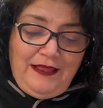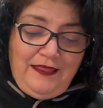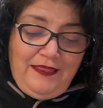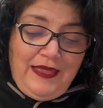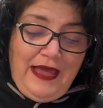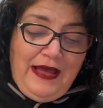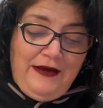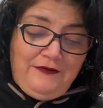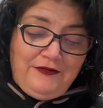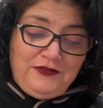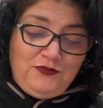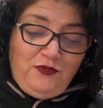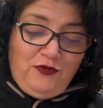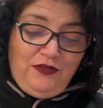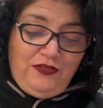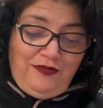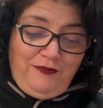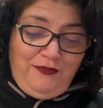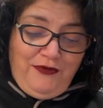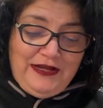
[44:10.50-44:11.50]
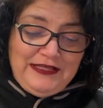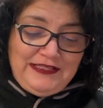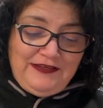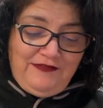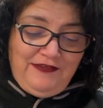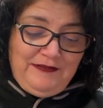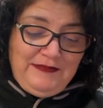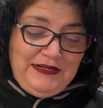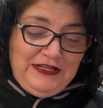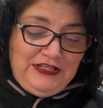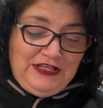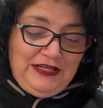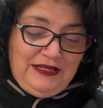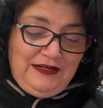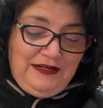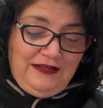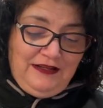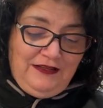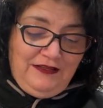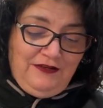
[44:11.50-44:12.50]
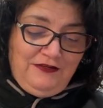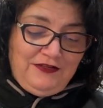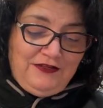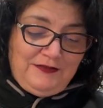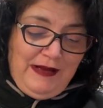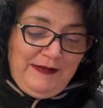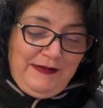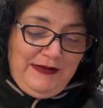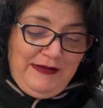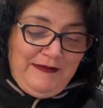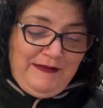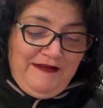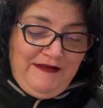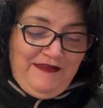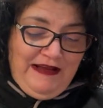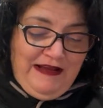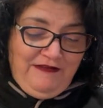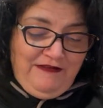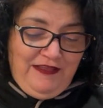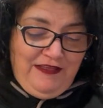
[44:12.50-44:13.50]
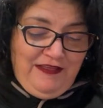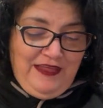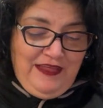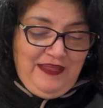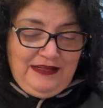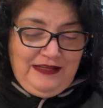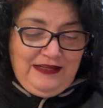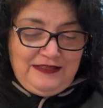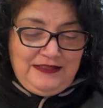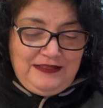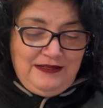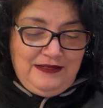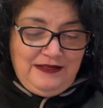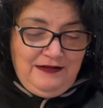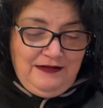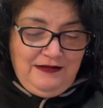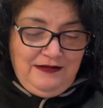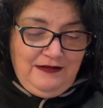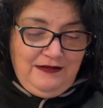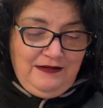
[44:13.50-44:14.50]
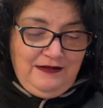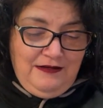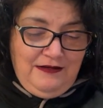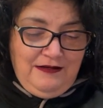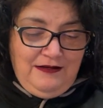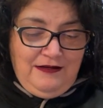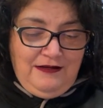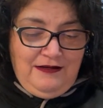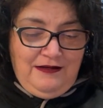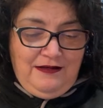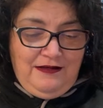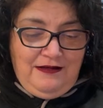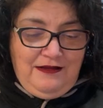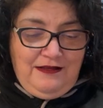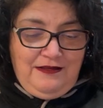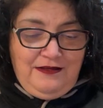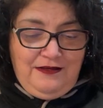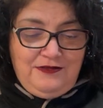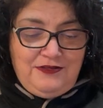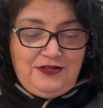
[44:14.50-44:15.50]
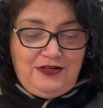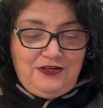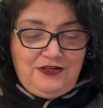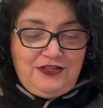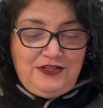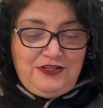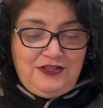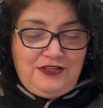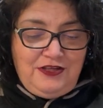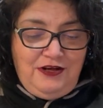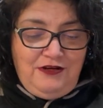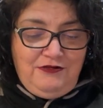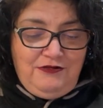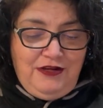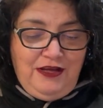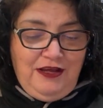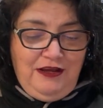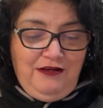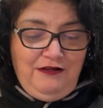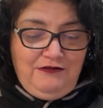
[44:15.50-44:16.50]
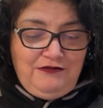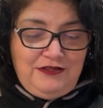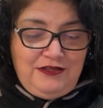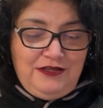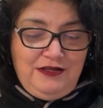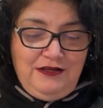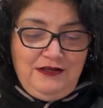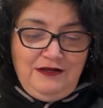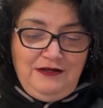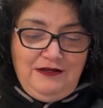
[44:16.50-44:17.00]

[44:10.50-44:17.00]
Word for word: That was worth the price of admission. Those might be my favorite things. Those are so cute.